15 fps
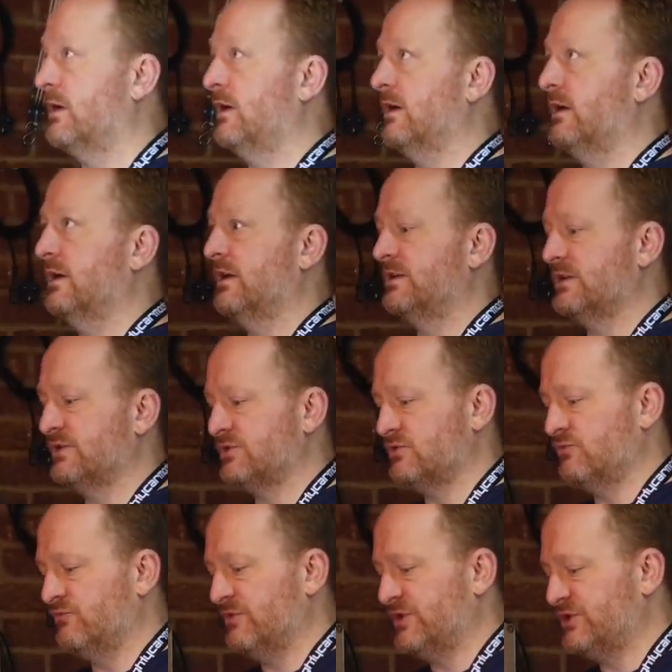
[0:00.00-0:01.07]

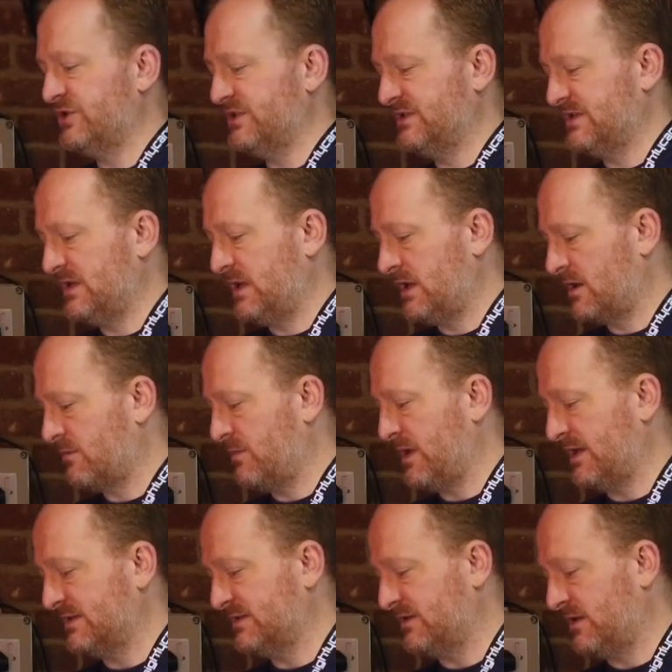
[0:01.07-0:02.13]
additional ridges in it
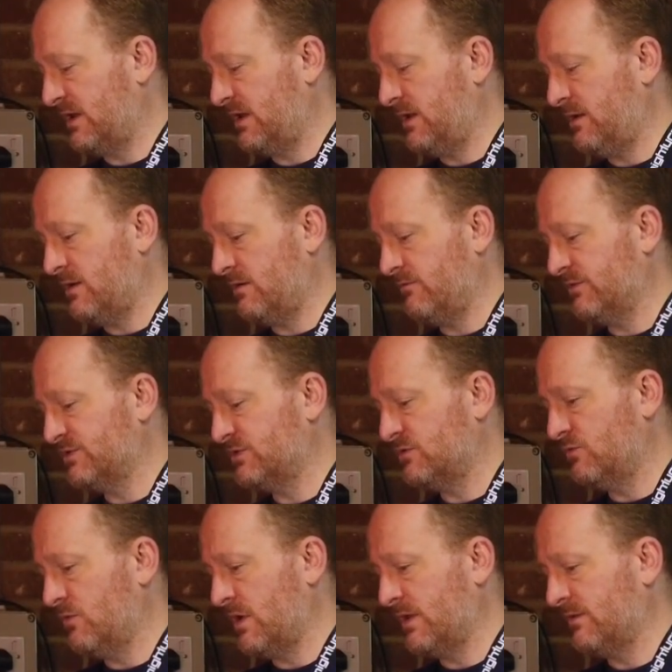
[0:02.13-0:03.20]
compared to the
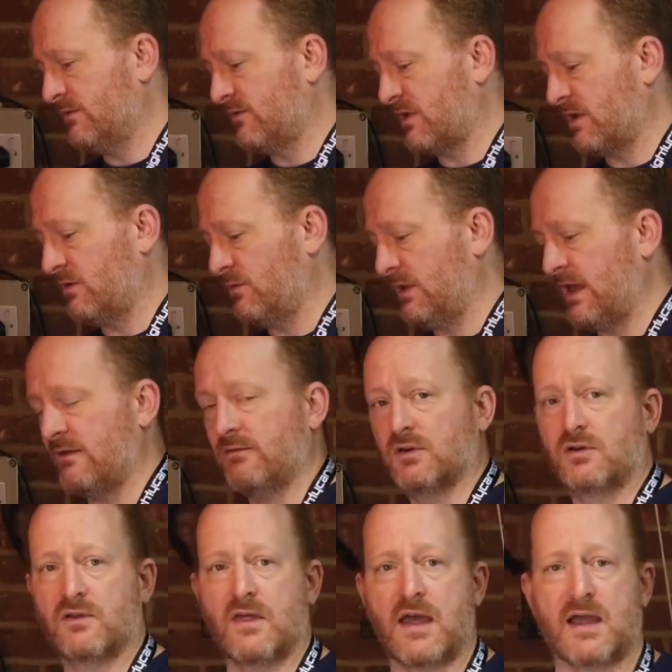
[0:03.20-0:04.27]
original one, so we'll have a
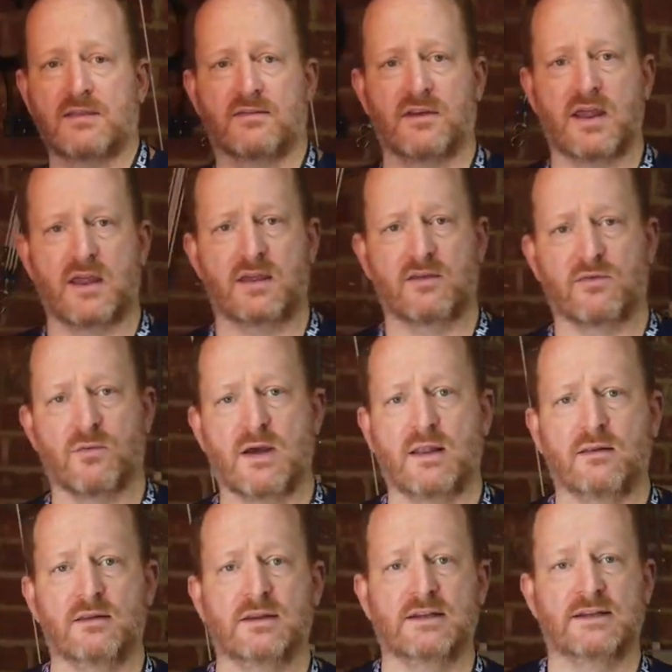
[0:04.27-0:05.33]
look at that today as
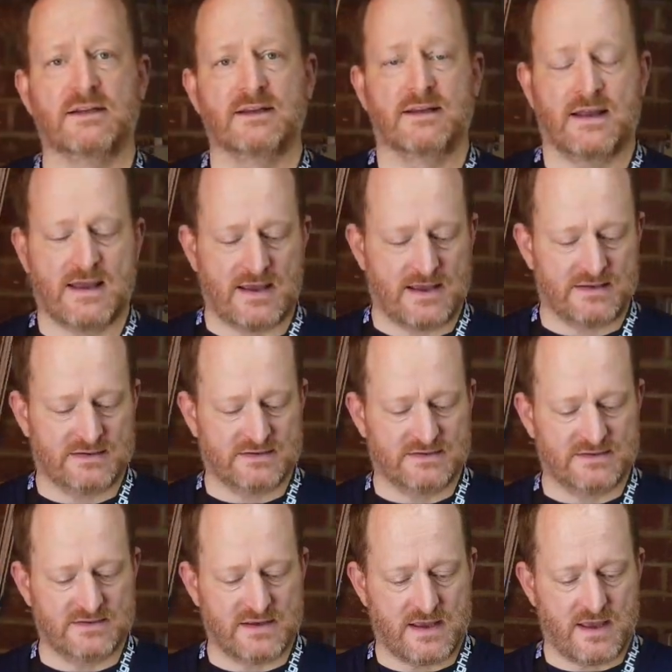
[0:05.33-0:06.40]
well
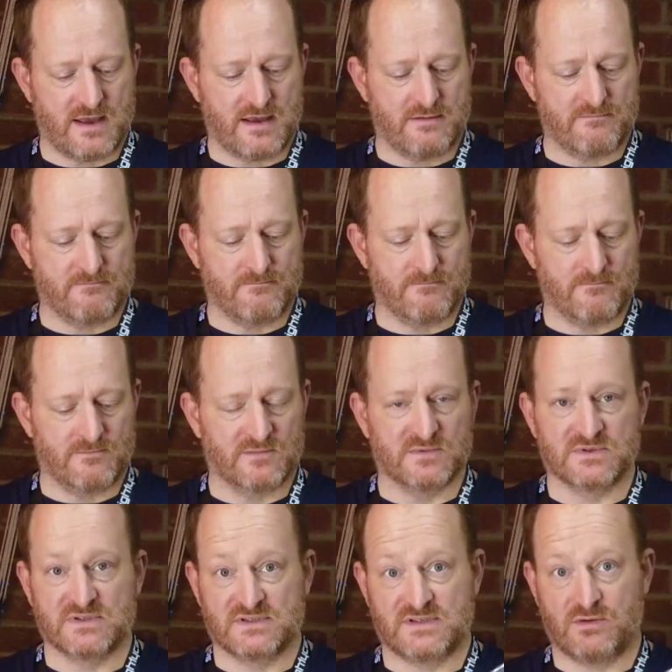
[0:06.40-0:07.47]
and
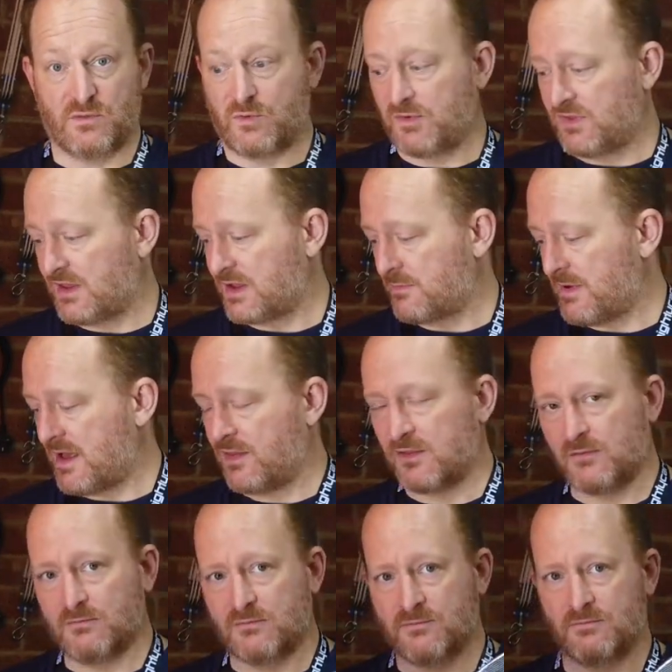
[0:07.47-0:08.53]
see what we think about
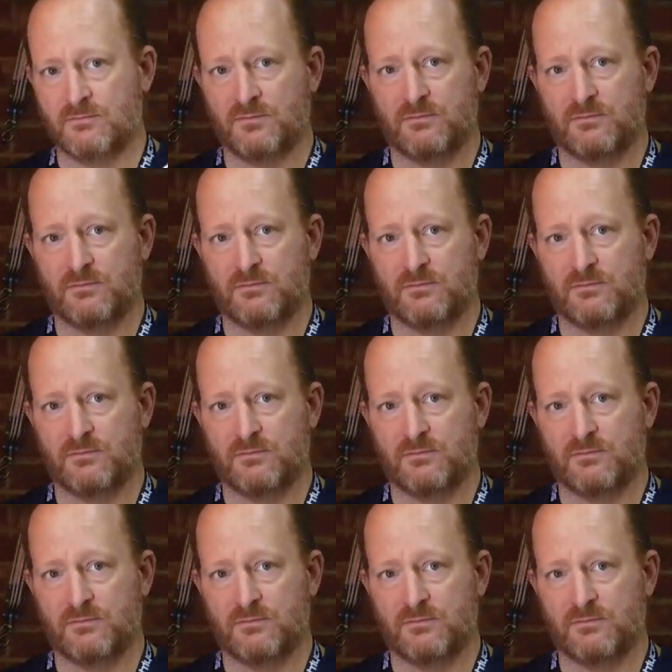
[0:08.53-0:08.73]
them.